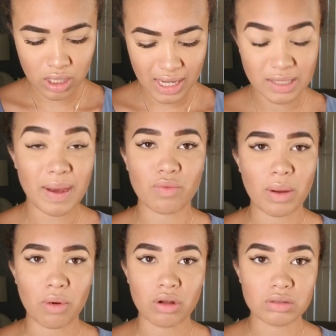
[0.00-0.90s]
It's by
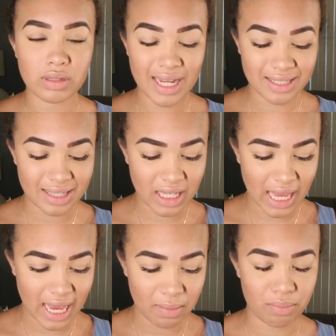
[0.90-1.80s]
Rimmel. It's the
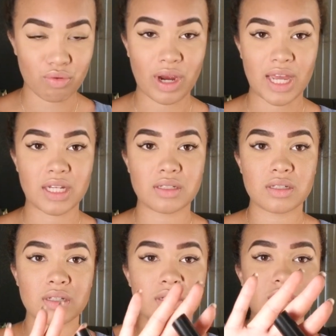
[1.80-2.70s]
Kate brand.
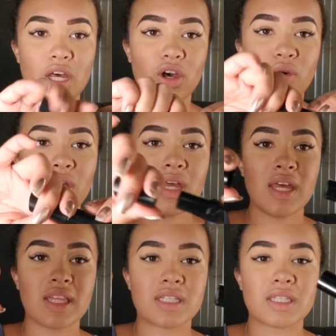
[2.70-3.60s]
So
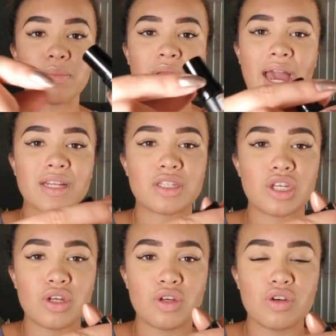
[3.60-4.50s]
it's the black
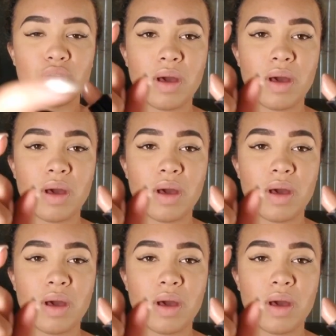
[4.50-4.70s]
tube.